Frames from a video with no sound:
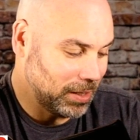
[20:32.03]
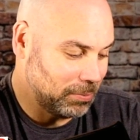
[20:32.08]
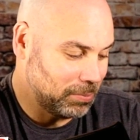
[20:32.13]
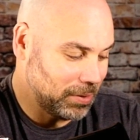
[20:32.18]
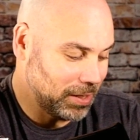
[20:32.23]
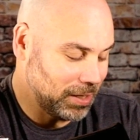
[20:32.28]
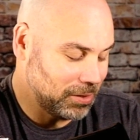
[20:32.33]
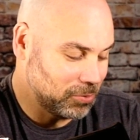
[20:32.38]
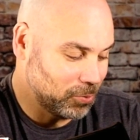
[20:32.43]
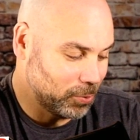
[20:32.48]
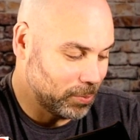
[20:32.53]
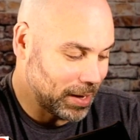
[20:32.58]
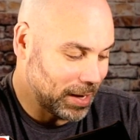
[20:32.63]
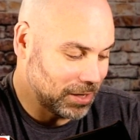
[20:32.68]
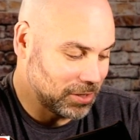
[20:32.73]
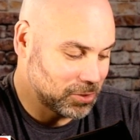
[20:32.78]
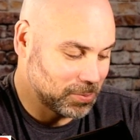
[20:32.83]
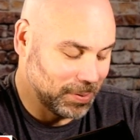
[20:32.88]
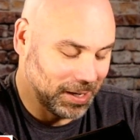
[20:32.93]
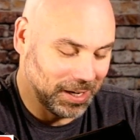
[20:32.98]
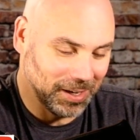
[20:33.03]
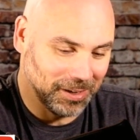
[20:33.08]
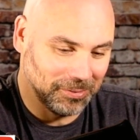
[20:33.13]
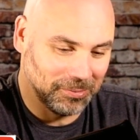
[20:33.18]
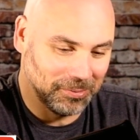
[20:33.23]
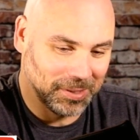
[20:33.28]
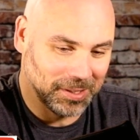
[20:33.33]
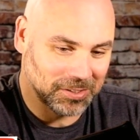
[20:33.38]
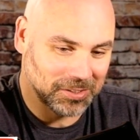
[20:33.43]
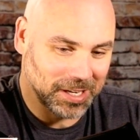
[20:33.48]
Pete, reminds me
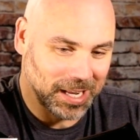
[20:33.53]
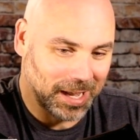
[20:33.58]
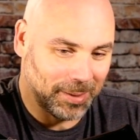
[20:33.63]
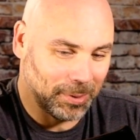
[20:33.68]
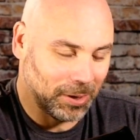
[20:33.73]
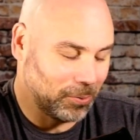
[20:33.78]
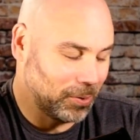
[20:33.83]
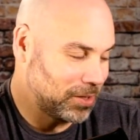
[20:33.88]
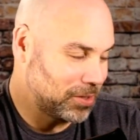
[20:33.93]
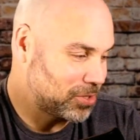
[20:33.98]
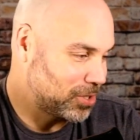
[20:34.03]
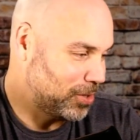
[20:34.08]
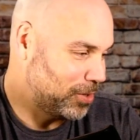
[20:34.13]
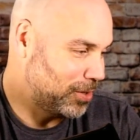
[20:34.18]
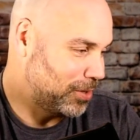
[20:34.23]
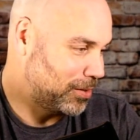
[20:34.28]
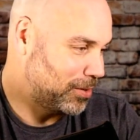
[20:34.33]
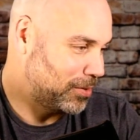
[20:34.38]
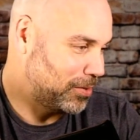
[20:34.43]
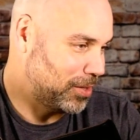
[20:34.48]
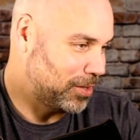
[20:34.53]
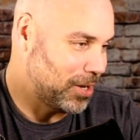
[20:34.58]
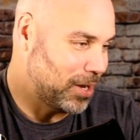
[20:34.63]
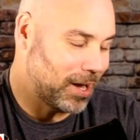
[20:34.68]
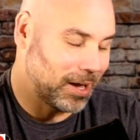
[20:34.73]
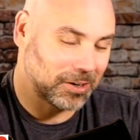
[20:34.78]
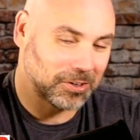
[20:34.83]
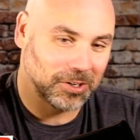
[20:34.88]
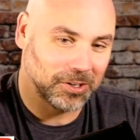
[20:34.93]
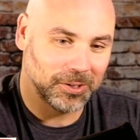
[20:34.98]
of this time I went to the
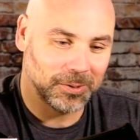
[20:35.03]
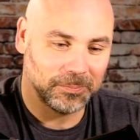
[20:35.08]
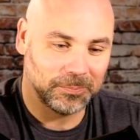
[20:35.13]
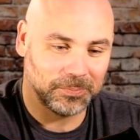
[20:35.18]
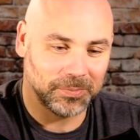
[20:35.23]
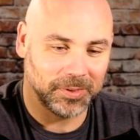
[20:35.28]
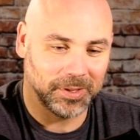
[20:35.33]
doctor.